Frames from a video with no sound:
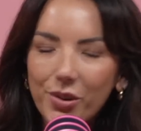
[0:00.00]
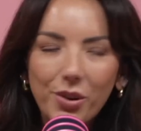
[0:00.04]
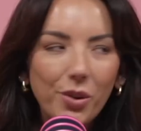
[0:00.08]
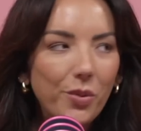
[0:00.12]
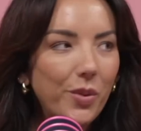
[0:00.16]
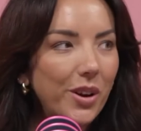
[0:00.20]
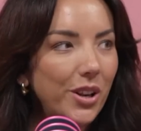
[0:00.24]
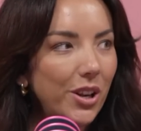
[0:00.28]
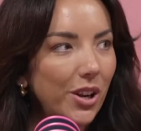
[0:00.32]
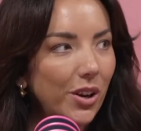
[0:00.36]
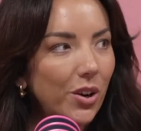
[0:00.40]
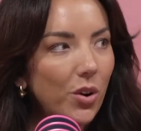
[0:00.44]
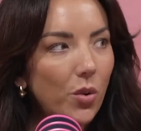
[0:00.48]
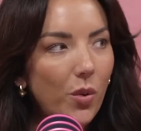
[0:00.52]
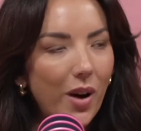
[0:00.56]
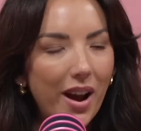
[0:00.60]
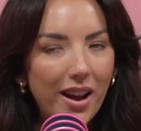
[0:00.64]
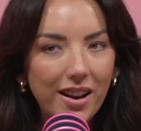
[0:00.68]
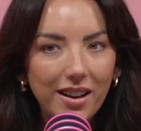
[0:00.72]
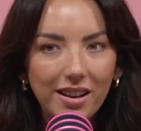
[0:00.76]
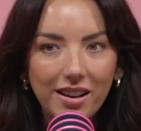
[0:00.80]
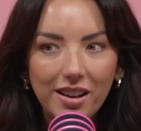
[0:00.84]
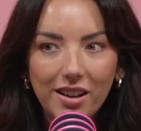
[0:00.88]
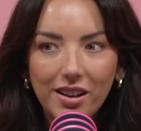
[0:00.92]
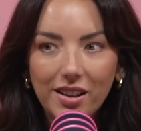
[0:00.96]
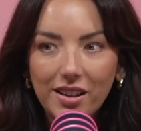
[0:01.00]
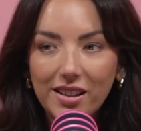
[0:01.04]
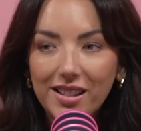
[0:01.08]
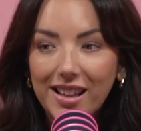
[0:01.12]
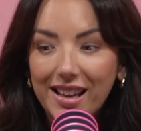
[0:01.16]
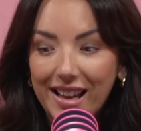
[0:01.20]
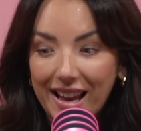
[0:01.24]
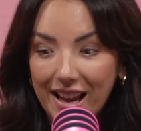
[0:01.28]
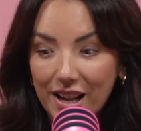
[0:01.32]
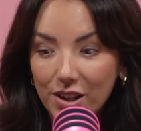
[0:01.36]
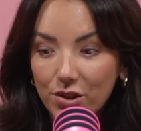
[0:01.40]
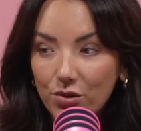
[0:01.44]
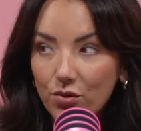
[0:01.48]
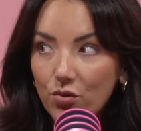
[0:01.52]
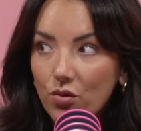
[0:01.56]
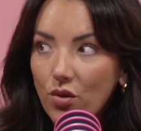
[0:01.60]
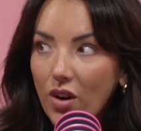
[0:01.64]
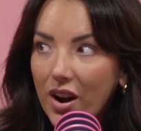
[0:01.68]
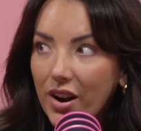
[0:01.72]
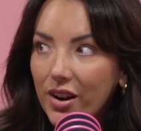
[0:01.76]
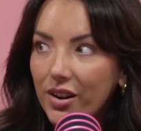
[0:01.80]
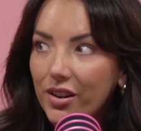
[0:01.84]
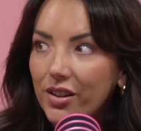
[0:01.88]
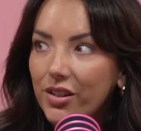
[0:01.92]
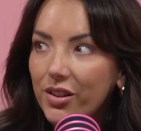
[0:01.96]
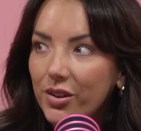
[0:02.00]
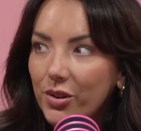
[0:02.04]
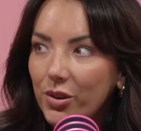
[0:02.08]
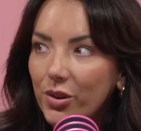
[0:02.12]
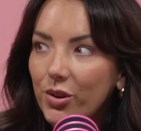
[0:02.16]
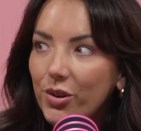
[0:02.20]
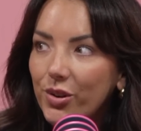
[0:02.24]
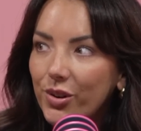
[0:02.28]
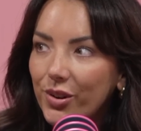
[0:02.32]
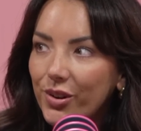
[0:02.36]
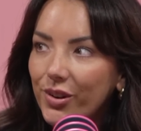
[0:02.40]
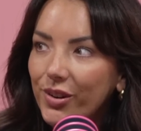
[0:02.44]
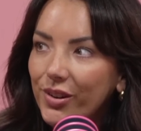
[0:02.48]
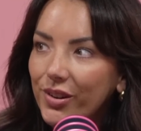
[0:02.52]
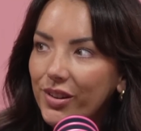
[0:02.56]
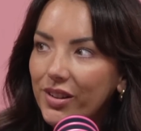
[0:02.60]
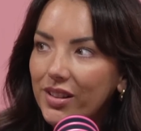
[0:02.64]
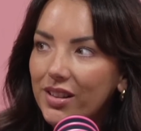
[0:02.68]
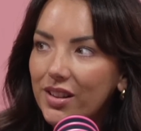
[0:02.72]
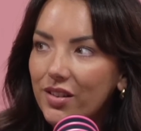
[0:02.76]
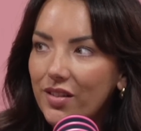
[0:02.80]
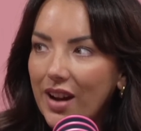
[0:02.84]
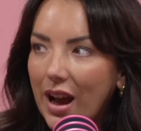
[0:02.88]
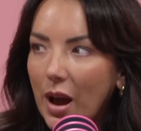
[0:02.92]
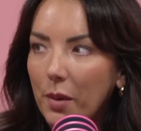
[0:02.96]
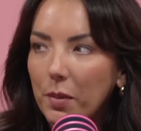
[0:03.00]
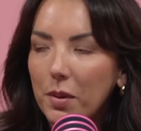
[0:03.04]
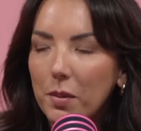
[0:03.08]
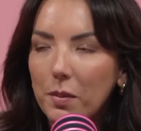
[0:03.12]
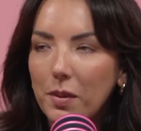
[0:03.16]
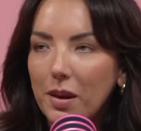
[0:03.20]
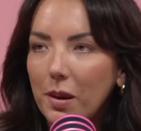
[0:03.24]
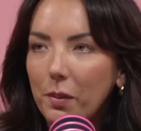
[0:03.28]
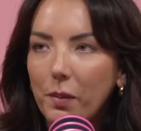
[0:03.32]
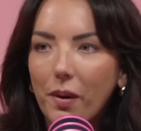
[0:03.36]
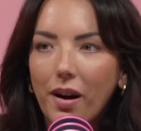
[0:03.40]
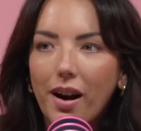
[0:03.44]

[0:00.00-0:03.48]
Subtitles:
So when you go in, the kids run through the wrapping paper,